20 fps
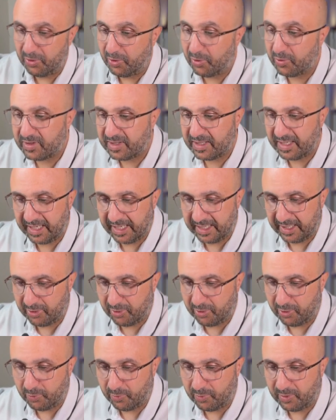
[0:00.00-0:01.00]
saying
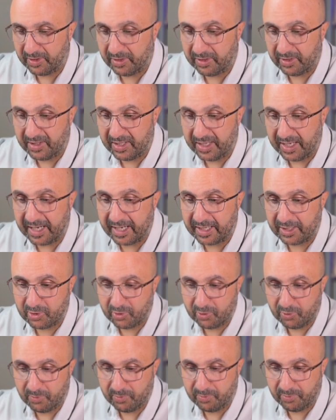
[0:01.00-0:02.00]
on what the
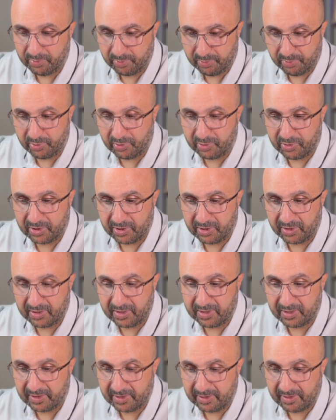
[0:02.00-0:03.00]
actual
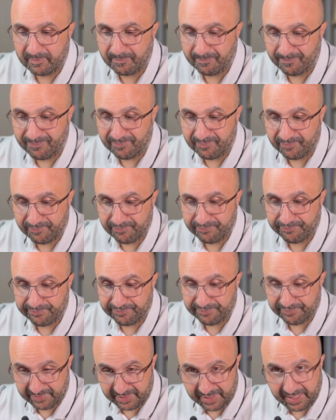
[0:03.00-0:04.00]
person's
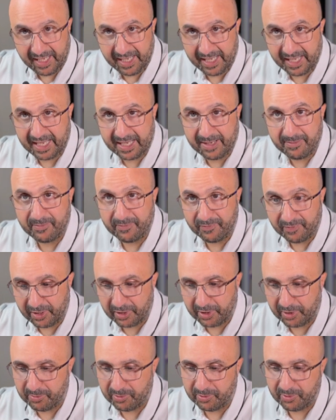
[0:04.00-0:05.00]
name
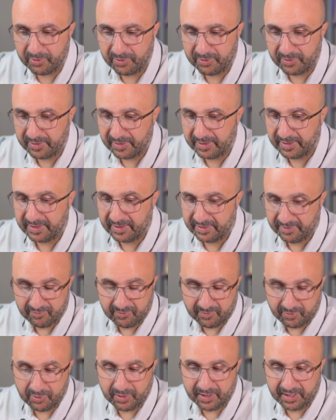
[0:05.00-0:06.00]
variable
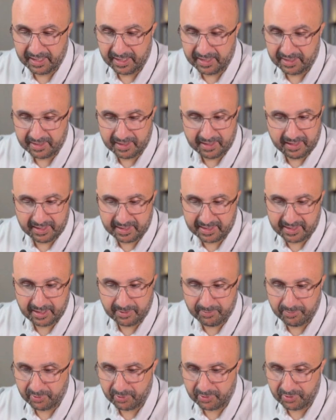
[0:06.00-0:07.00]
really is. See, it's still
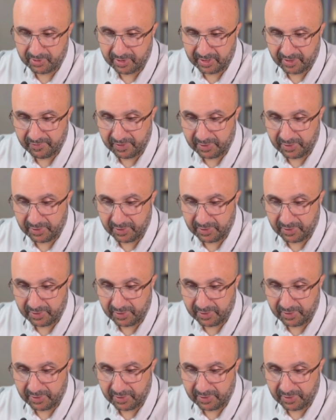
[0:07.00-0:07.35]
person. If